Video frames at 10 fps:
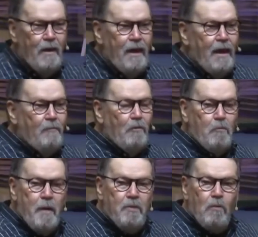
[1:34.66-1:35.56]
But
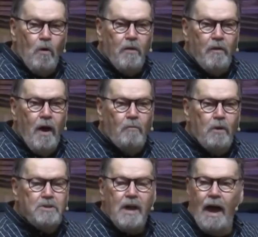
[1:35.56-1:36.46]
remember, the word of God
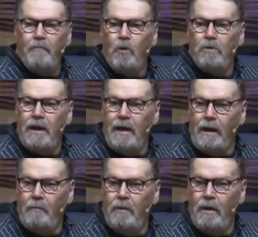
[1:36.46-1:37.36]
was, I'm going to heal
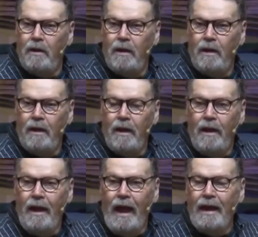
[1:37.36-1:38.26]
him.
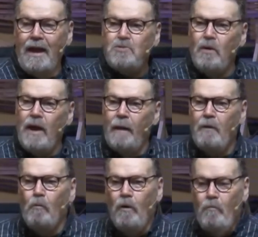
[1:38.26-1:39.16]
And guess what
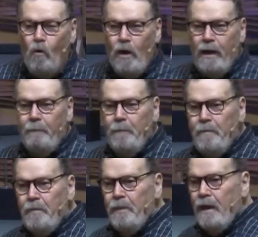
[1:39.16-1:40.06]
happened? One morning,
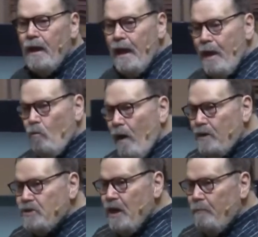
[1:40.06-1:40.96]
he
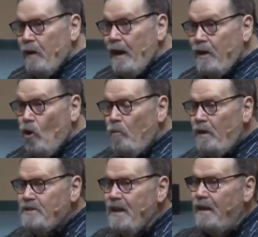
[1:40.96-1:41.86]
wakes up and he told me, he
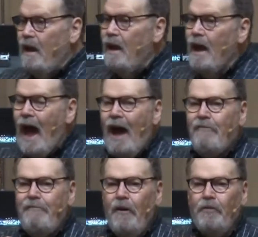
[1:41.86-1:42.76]
said, I
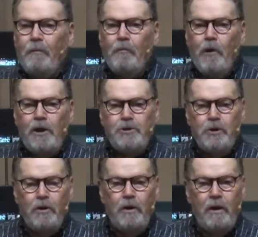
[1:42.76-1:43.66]
felt the
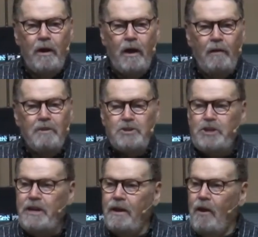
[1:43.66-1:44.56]
pressure of the
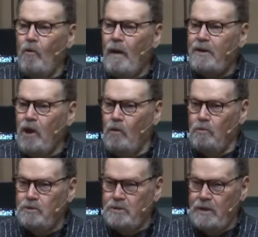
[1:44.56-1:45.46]
sheet on my toes.